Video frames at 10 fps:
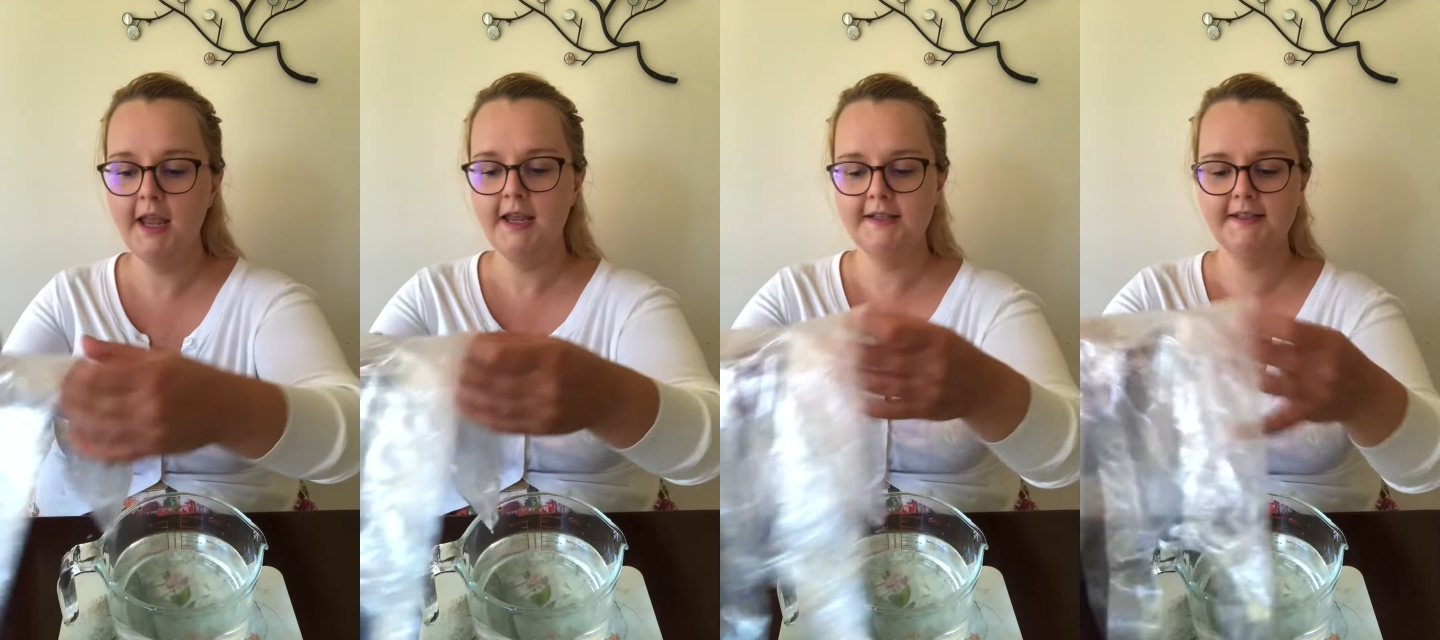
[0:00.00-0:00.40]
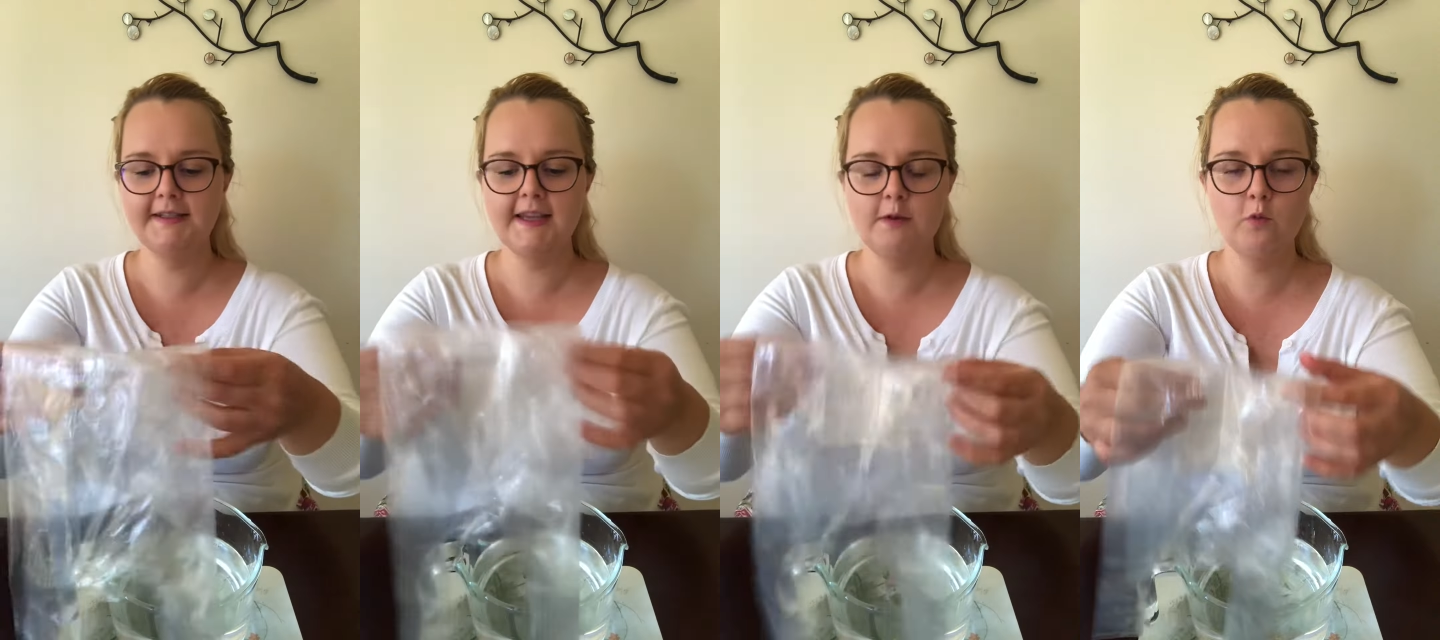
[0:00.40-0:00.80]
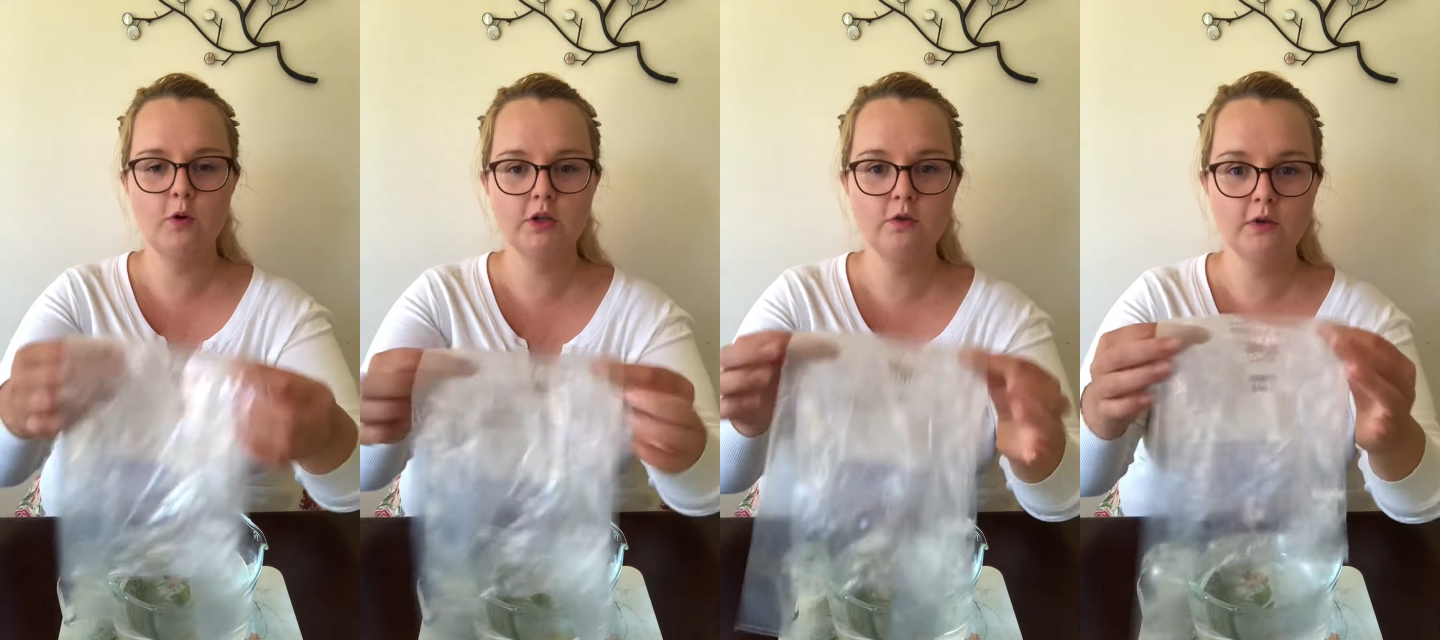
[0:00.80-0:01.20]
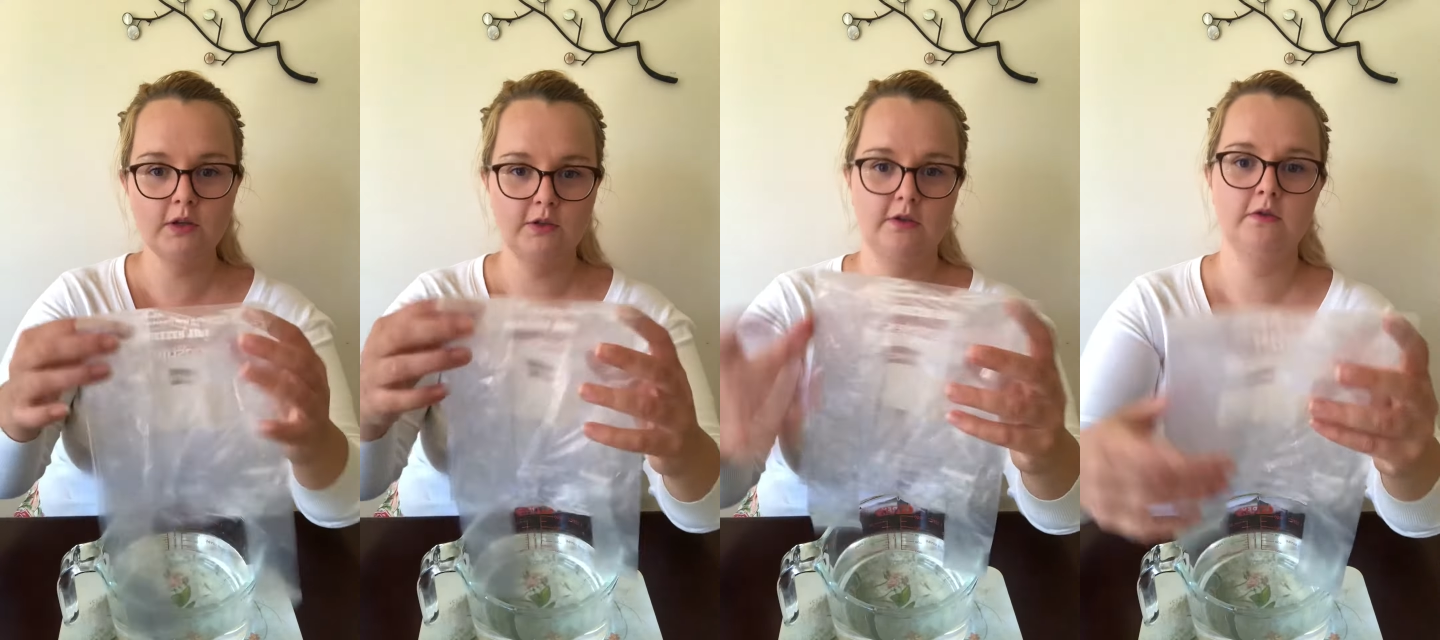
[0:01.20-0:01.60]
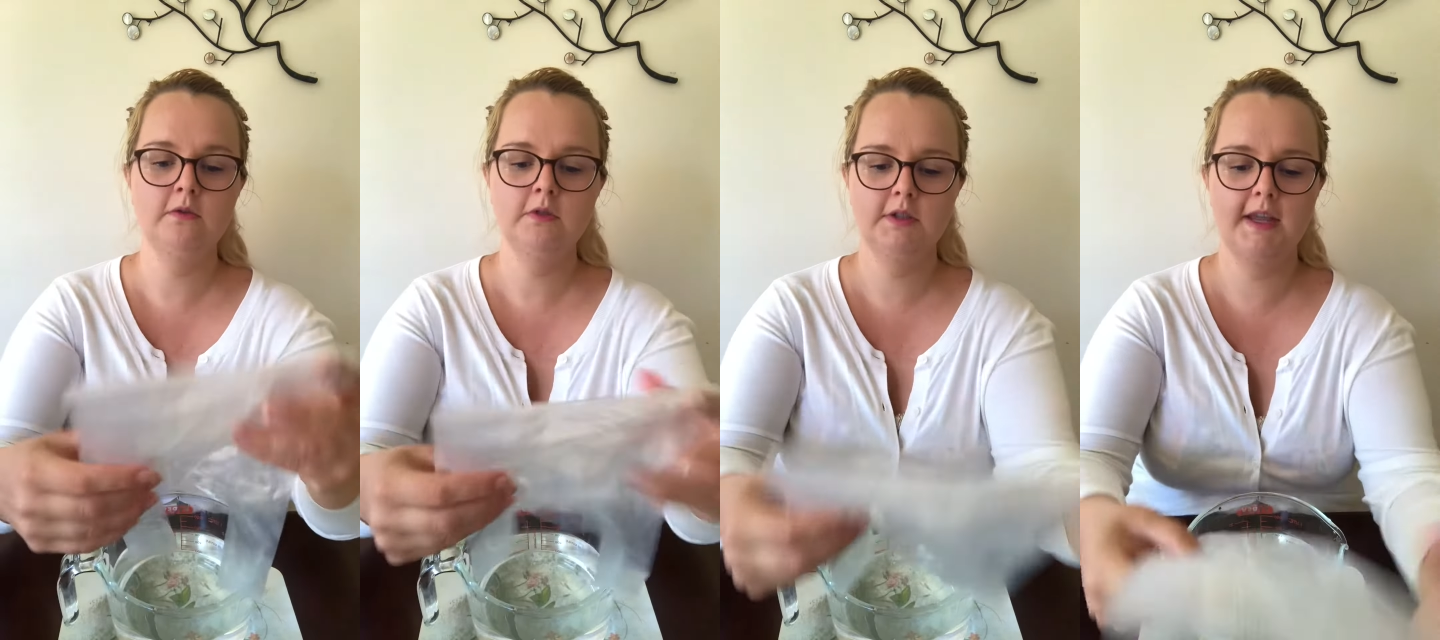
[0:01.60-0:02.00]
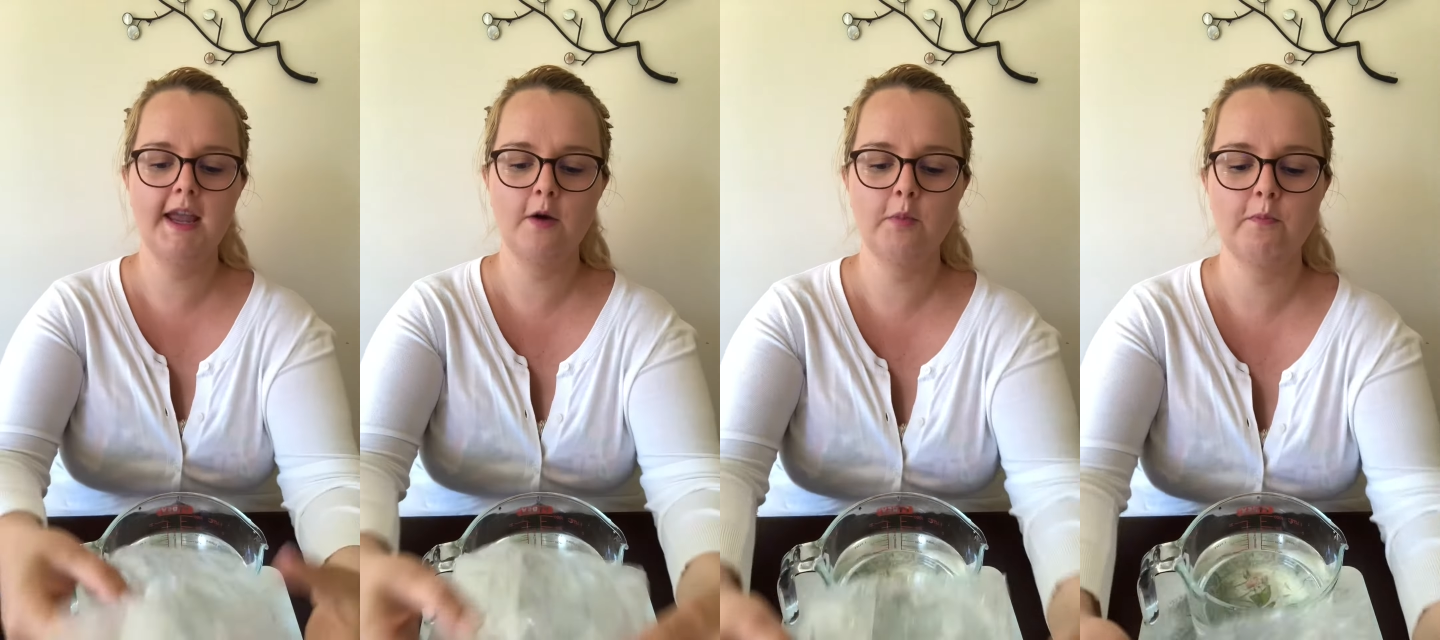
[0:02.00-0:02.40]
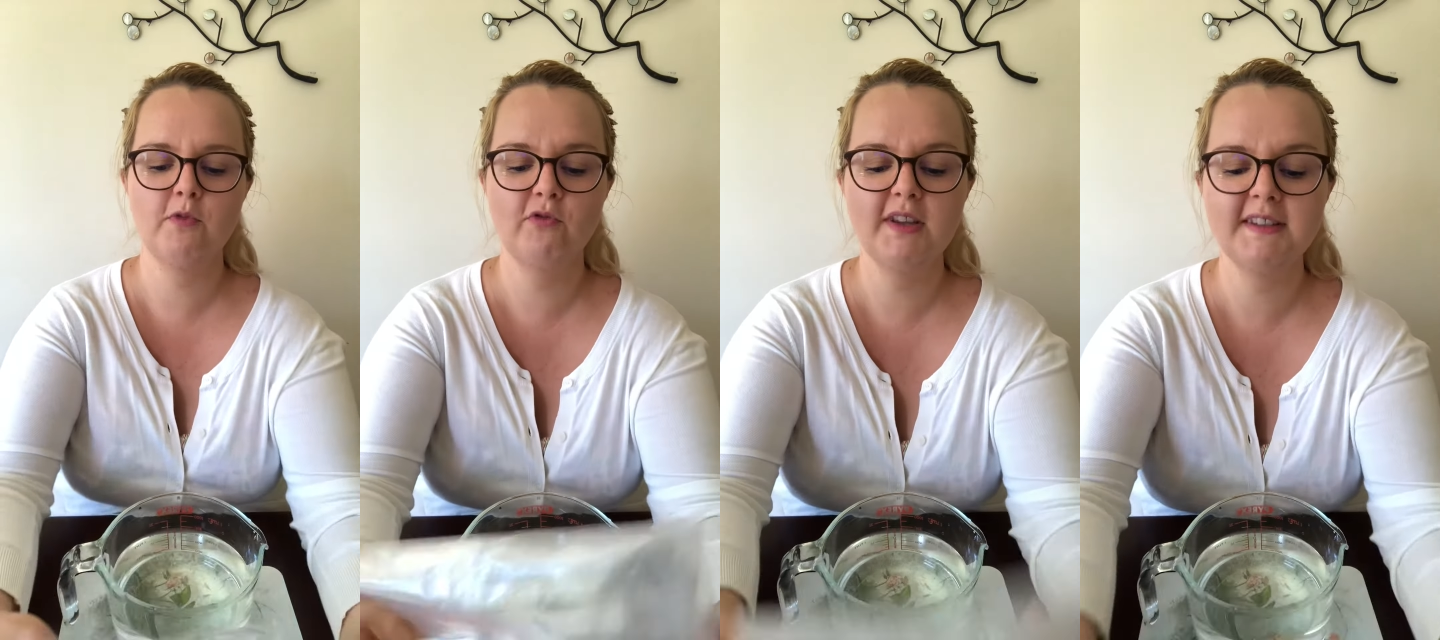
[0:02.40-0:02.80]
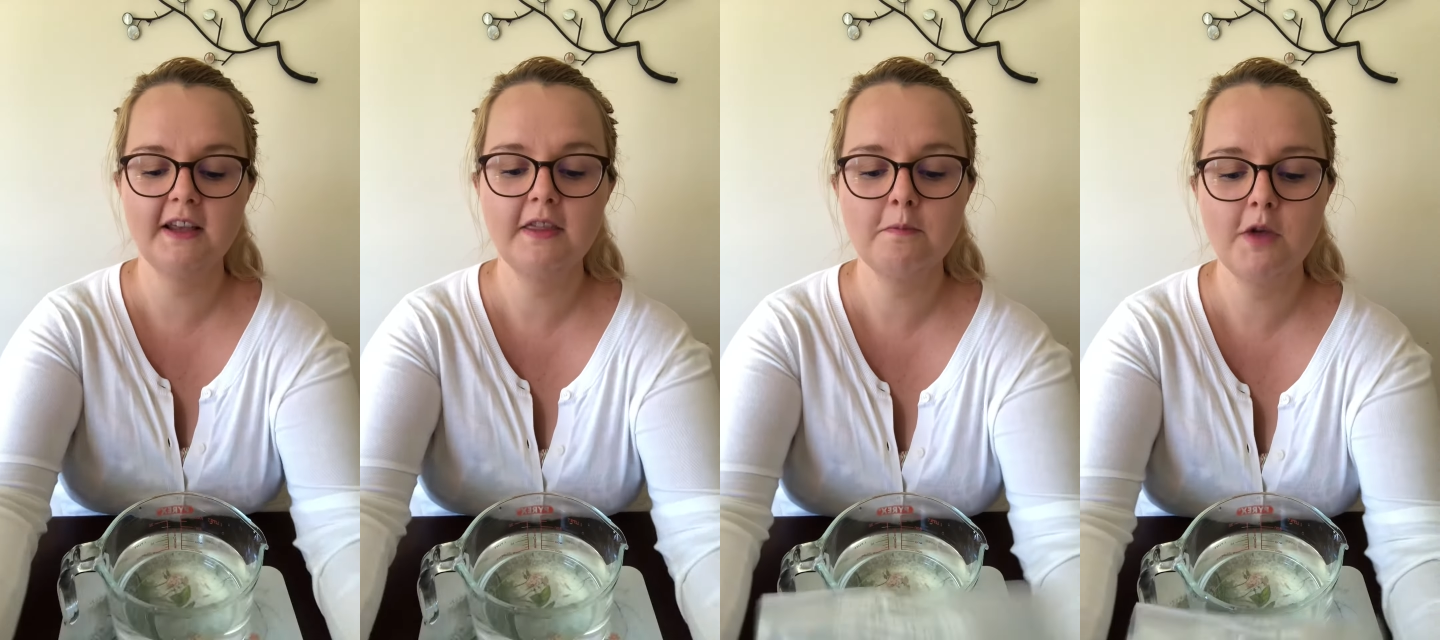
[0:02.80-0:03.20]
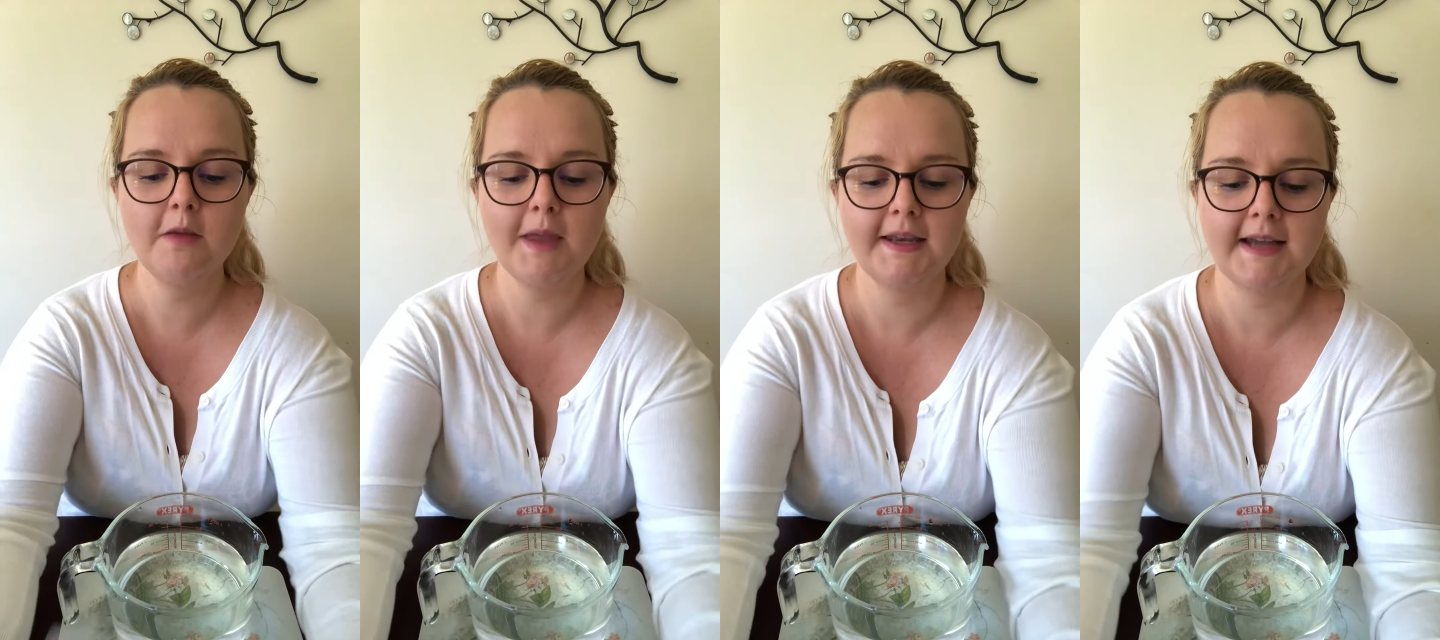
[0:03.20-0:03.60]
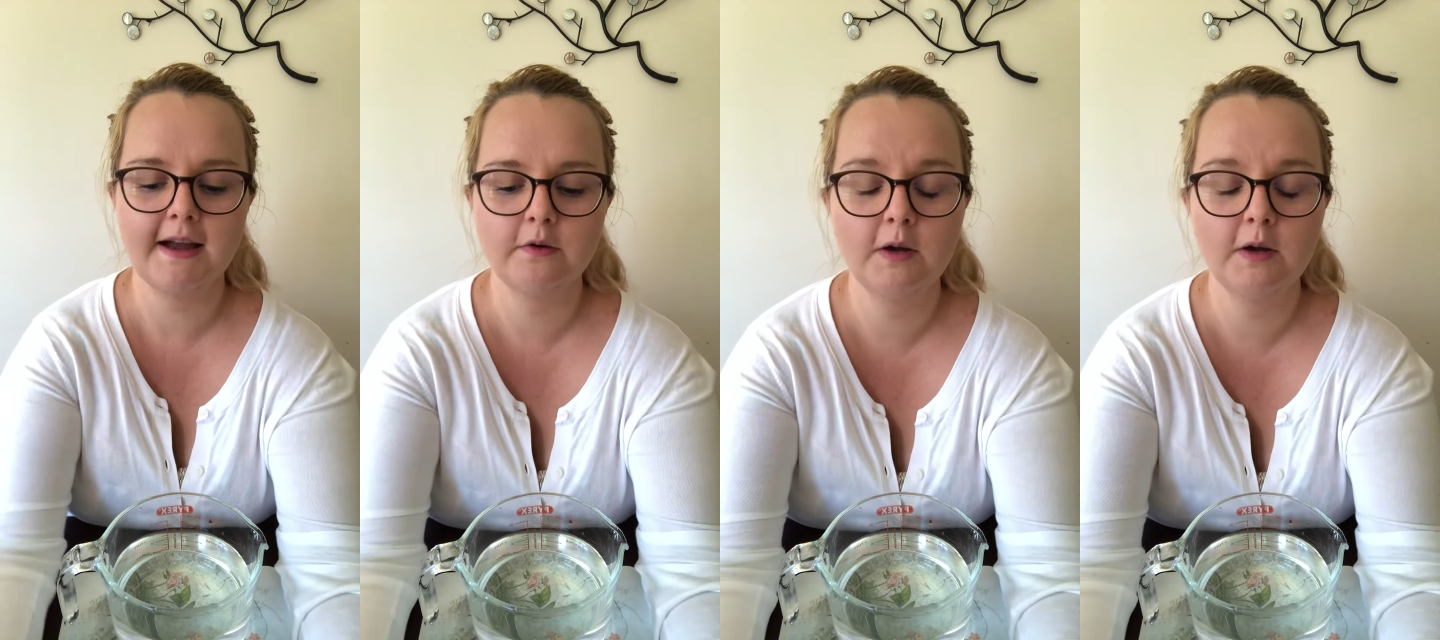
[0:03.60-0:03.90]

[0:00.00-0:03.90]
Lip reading: to see what you can do to help Marissa the Mermaid out.